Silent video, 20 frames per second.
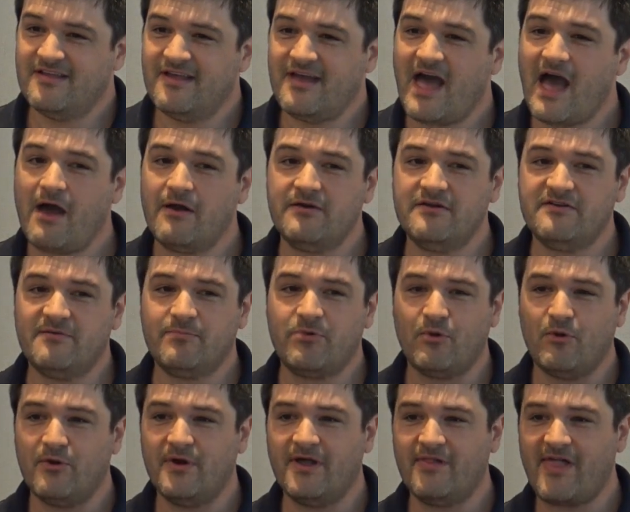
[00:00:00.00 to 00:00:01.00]
how to
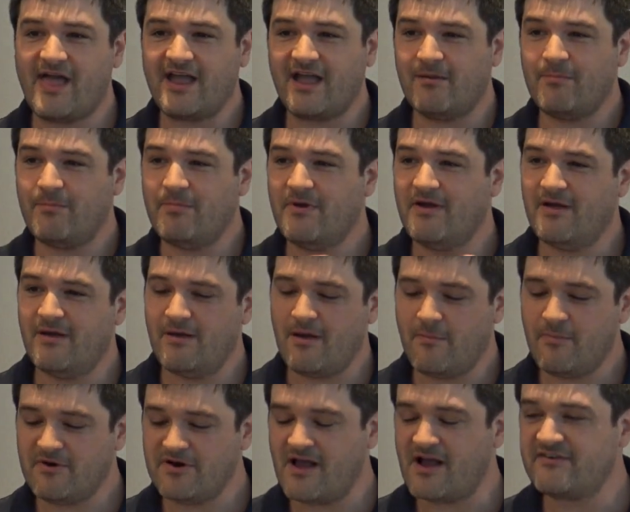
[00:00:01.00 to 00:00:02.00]
deploy like a
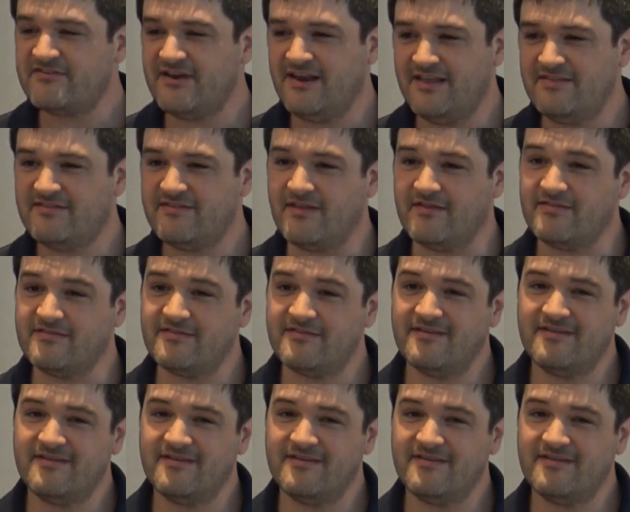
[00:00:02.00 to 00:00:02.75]
production instance.